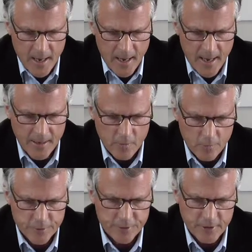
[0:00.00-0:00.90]
And of
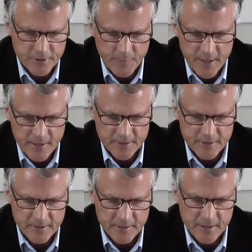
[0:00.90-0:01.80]
course, speed,
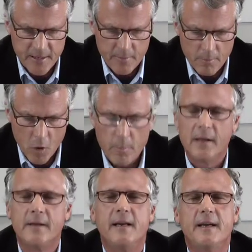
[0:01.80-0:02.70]
consistency,
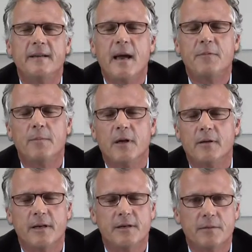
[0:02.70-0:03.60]
mobility, and
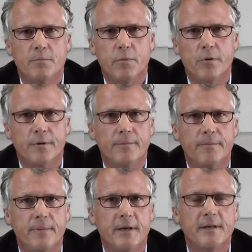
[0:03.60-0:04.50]
adaptability is important
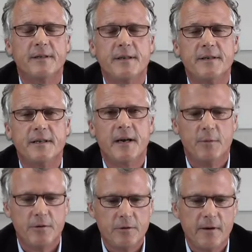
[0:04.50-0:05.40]
because anytime
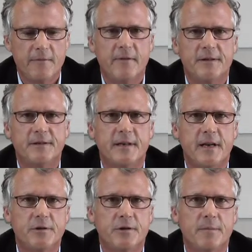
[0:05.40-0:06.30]
you do have an
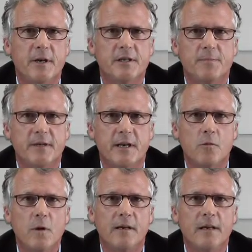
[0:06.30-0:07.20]
investigation, it must be done
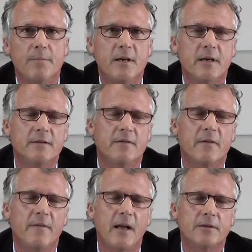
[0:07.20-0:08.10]
quickly because of the
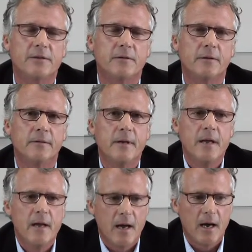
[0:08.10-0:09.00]
volatile
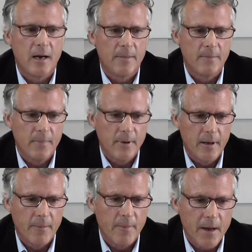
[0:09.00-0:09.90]

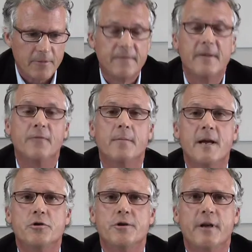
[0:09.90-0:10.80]
amount of
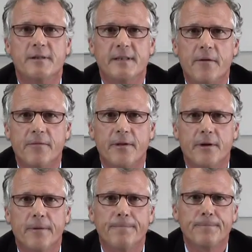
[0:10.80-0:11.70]
information that is out
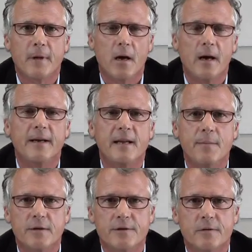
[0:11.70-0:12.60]
there on
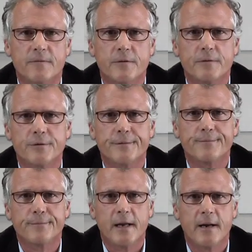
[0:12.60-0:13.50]
email servers
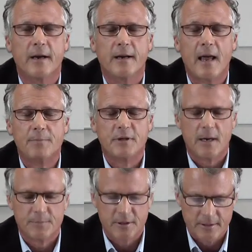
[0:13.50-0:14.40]
and on
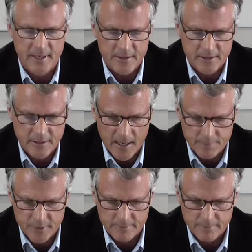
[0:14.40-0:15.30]
laptops and
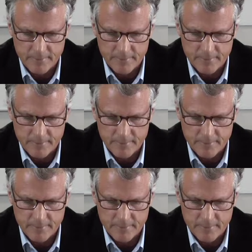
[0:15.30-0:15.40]
desktops.